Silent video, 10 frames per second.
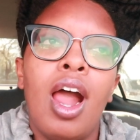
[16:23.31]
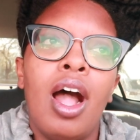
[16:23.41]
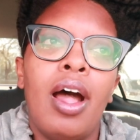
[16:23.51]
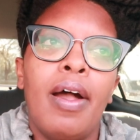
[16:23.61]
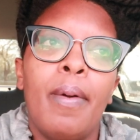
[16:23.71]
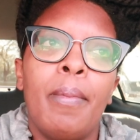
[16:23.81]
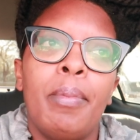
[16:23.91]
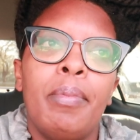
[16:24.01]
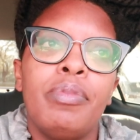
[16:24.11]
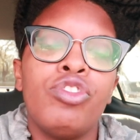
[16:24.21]

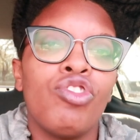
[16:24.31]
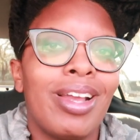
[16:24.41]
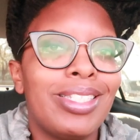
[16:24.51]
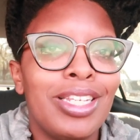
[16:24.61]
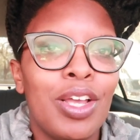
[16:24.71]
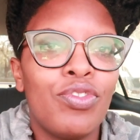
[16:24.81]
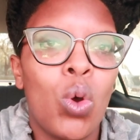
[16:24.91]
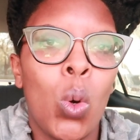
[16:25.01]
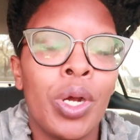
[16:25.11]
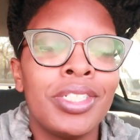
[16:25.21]
Um, dressing, of
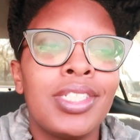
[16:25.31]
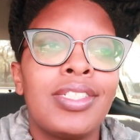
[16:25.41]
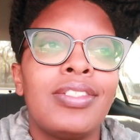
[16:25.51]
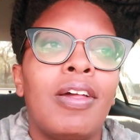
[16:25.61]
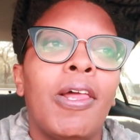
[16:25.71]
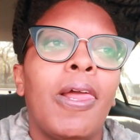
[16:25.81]
course